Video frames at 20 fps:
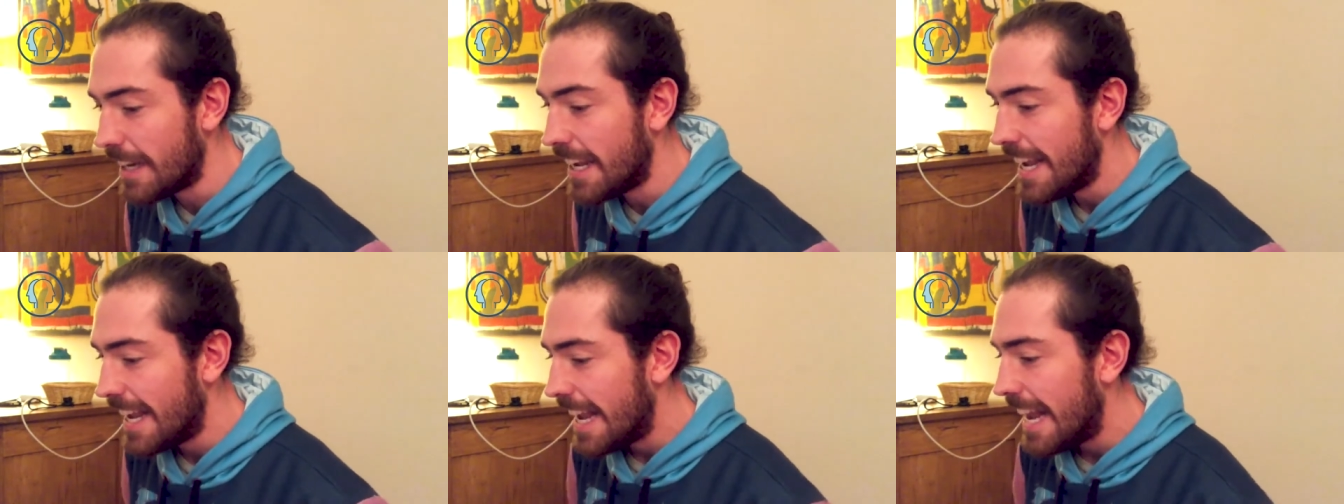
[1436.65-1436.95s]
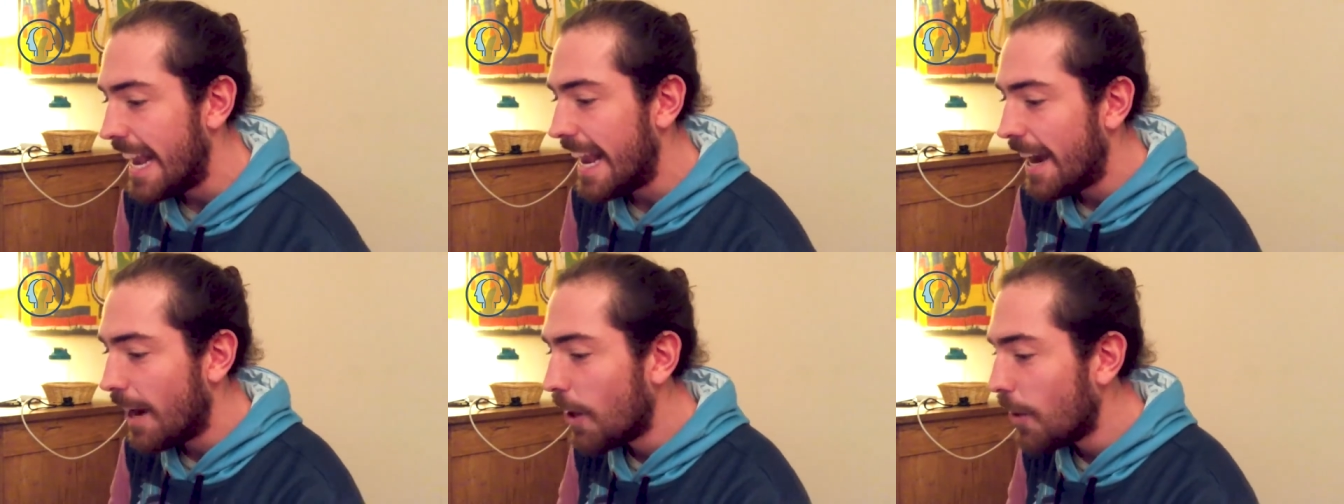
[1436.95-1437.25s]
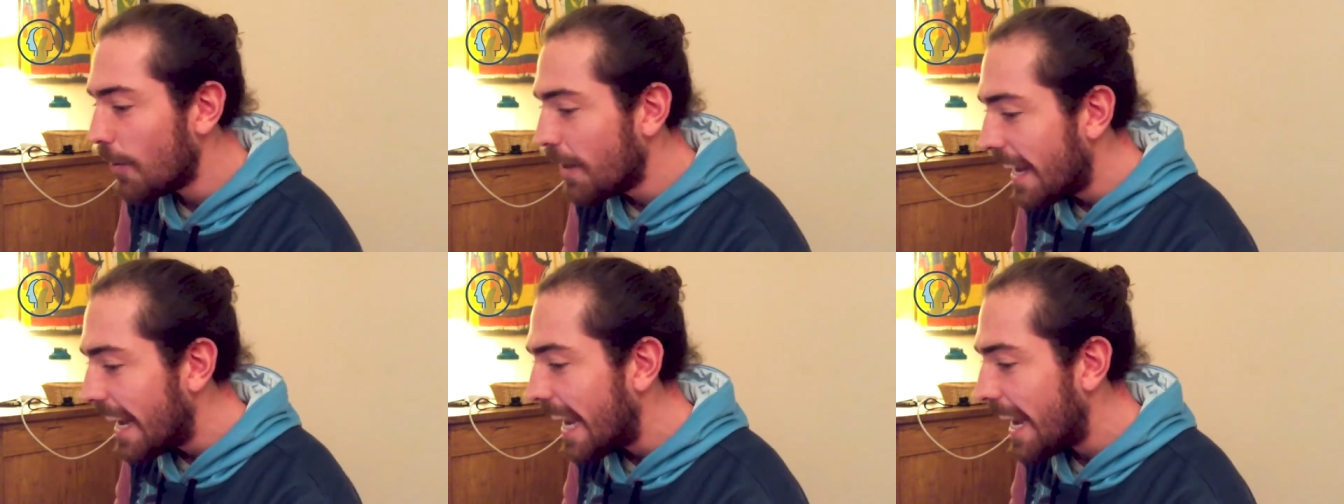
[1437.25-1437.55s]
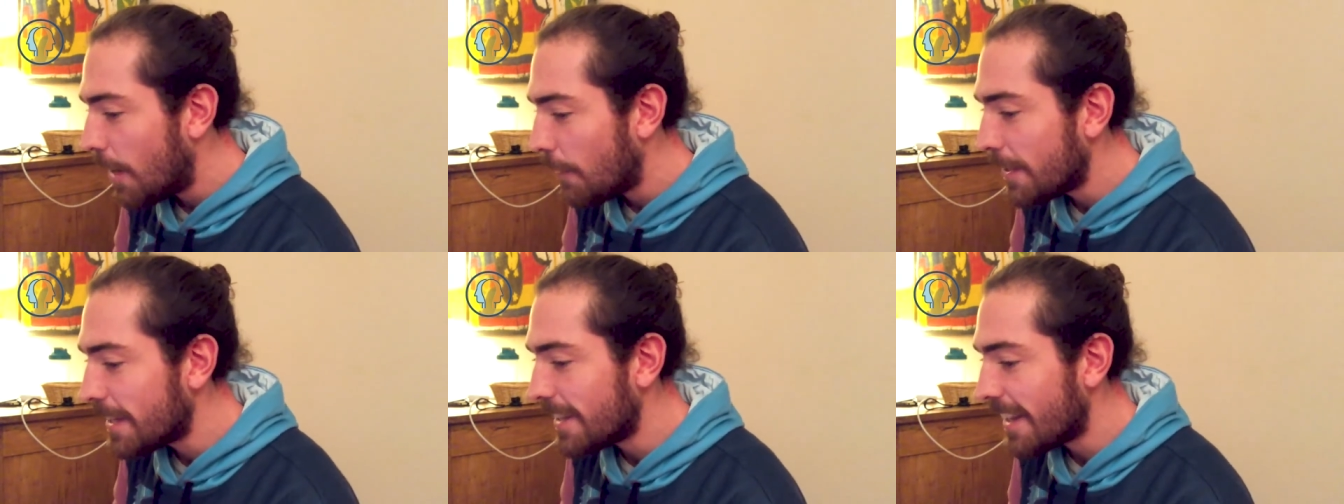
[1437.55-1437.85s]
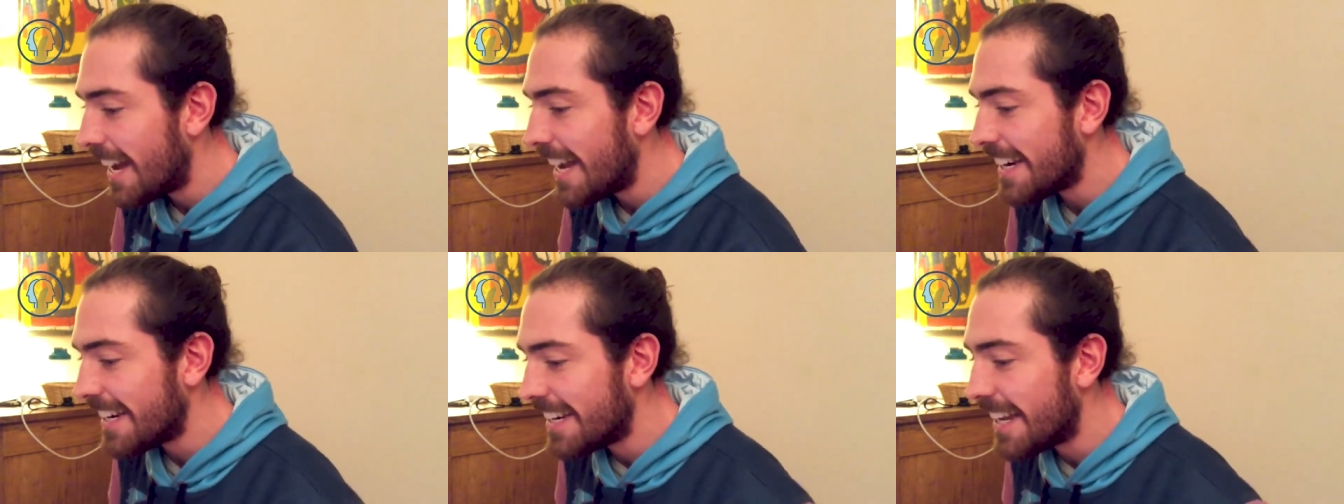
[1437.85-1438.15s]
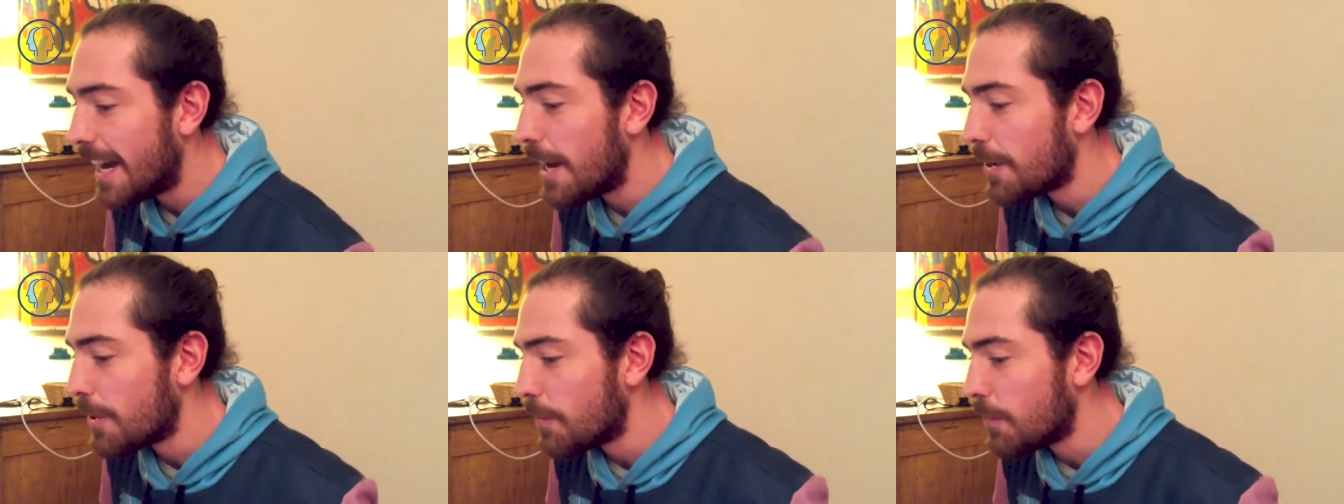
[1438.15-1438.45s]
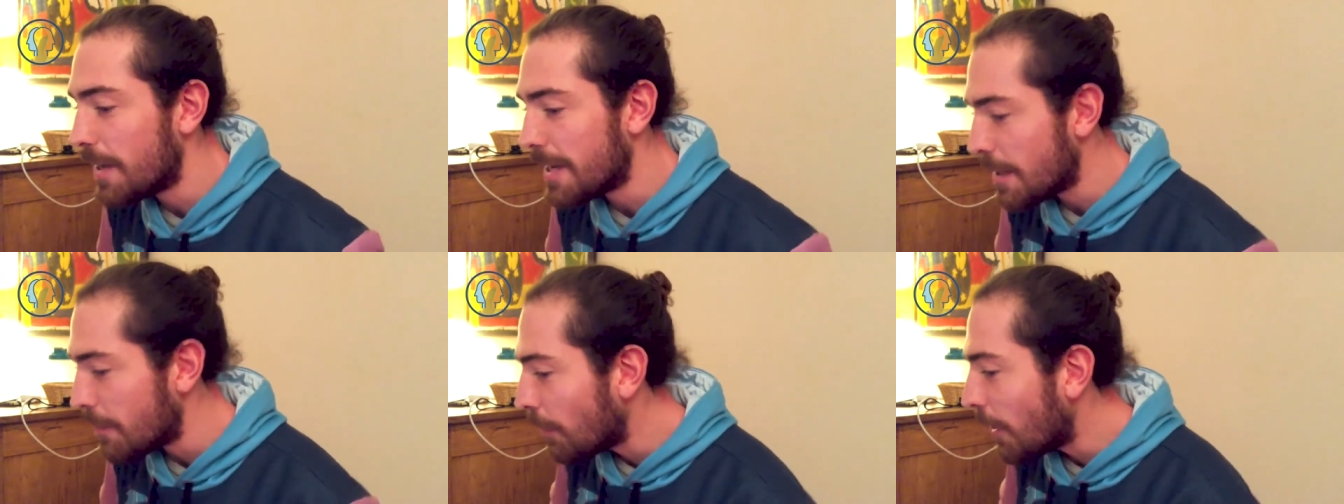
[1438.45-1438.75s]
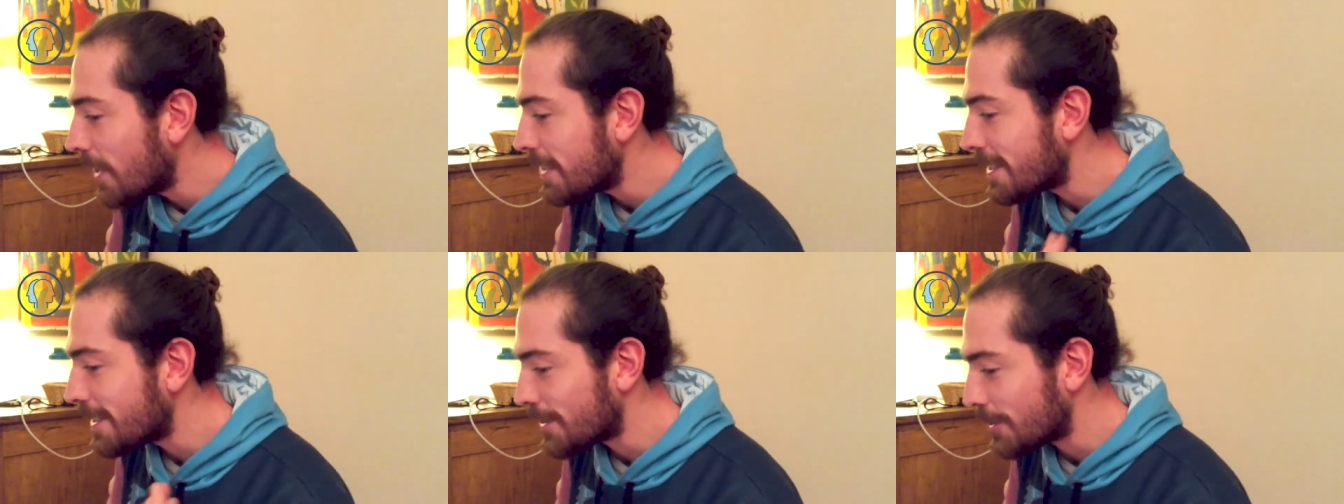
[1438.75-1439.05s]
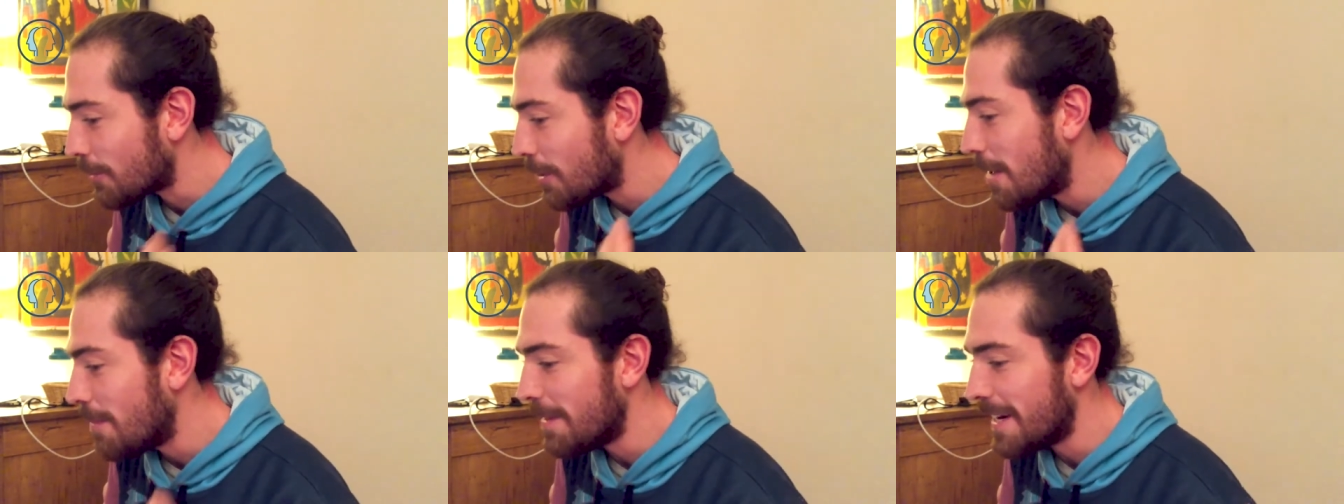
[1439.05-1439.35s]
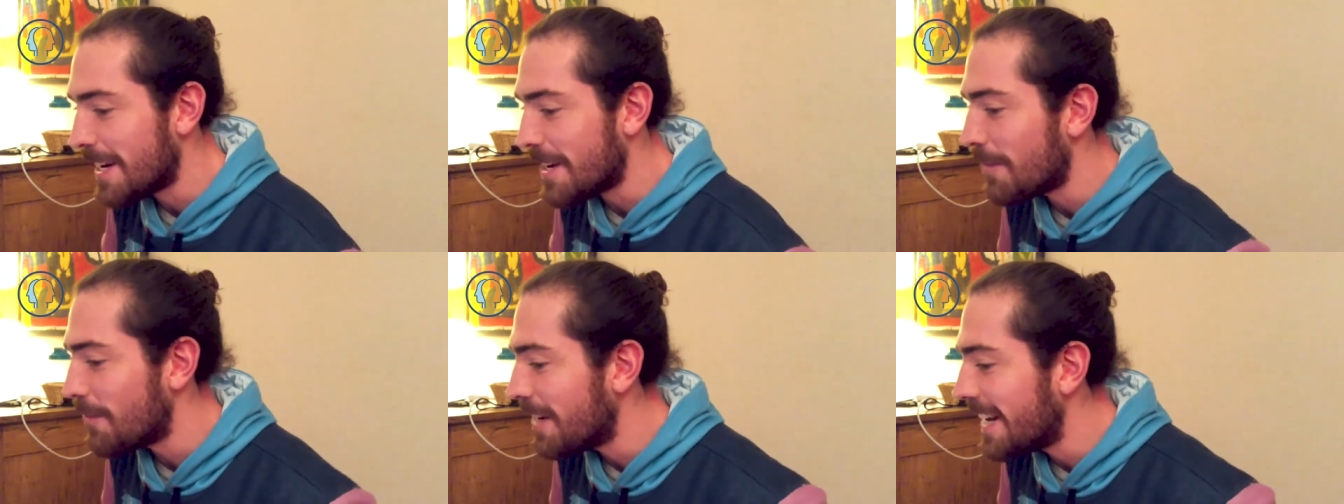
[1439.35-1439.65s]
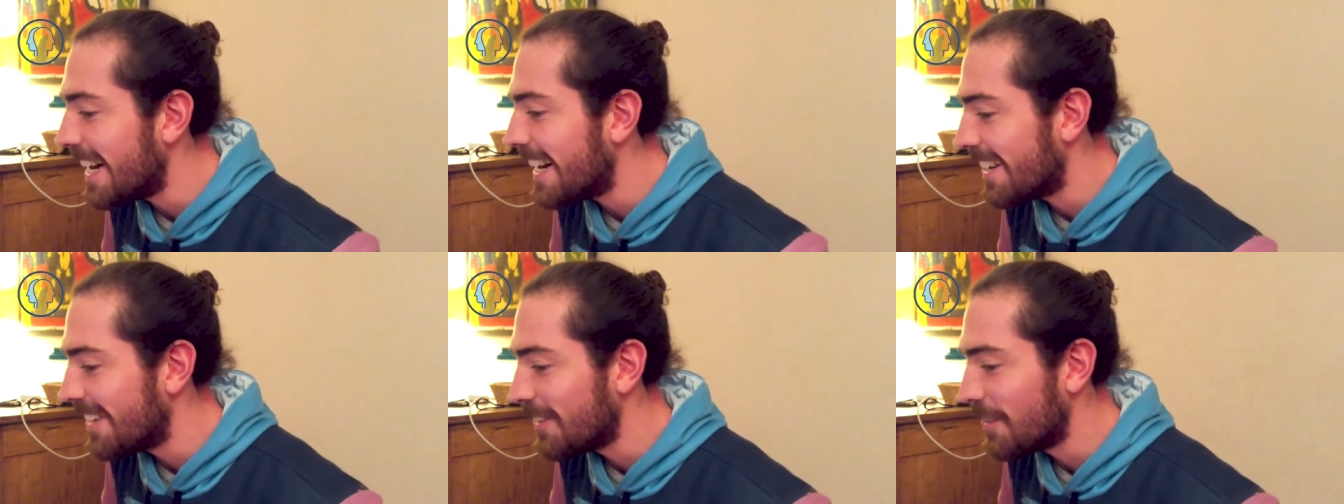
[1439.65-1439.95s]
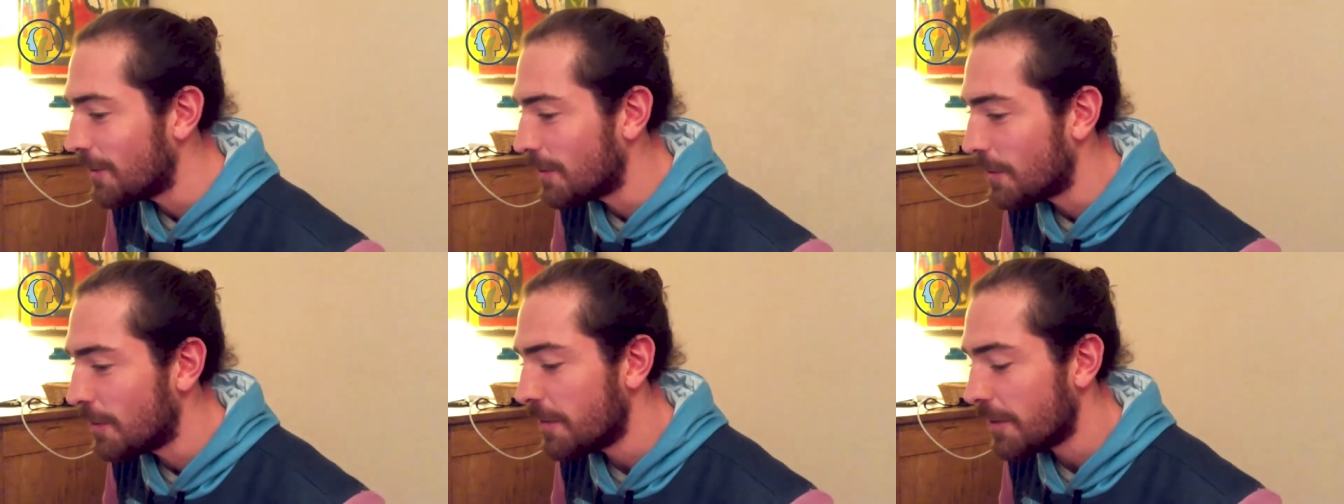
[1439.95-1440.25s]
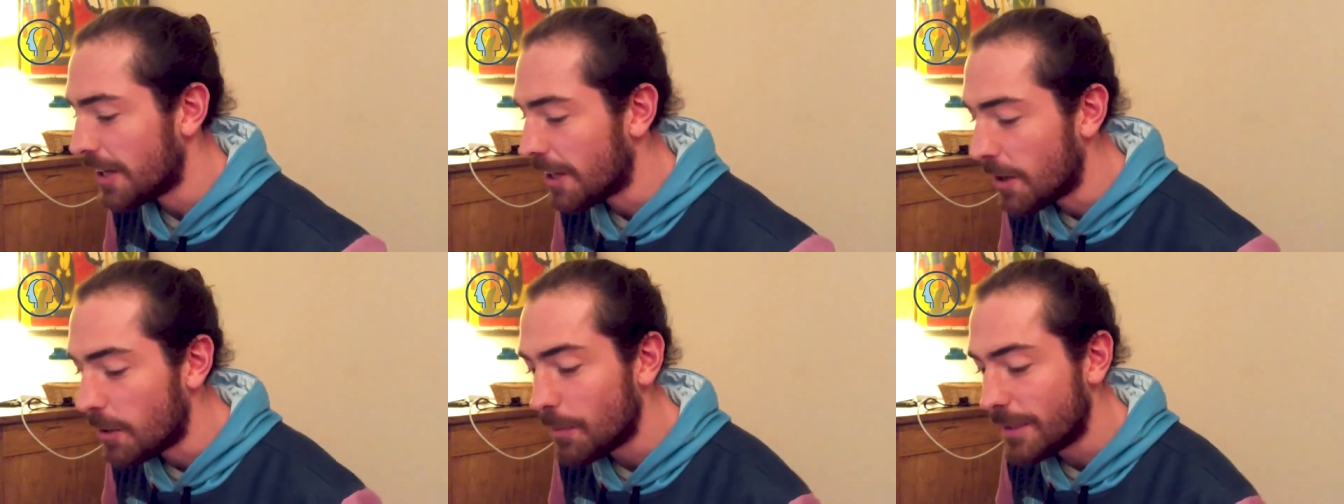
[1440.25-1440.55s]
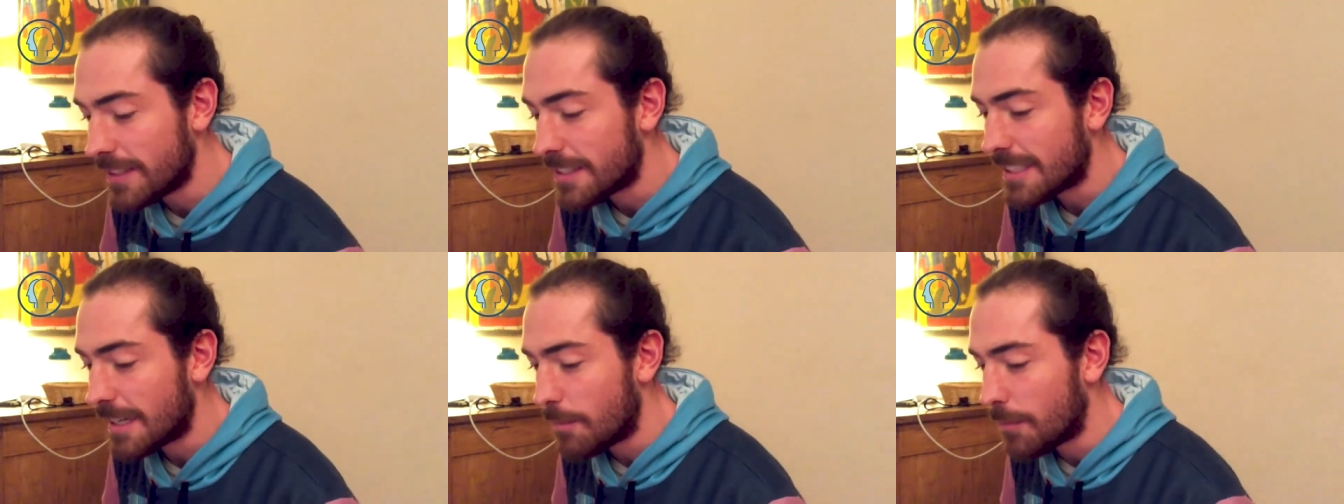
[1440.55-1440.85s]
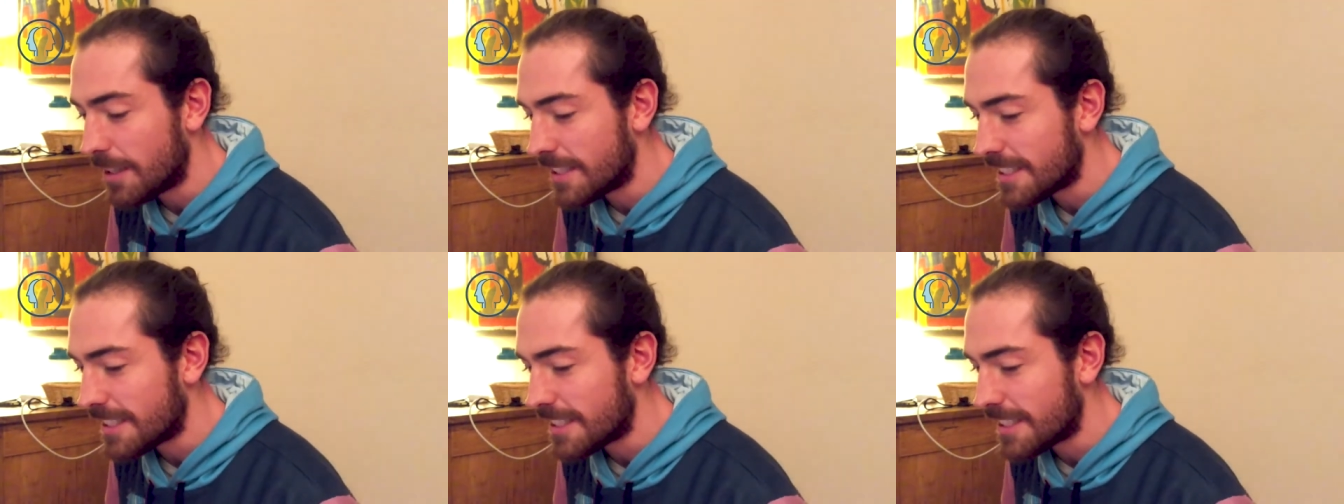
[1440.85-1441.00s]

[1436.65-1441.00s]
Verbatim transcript: But how how enlightened are you when your boss is screaming in your ear, or you know when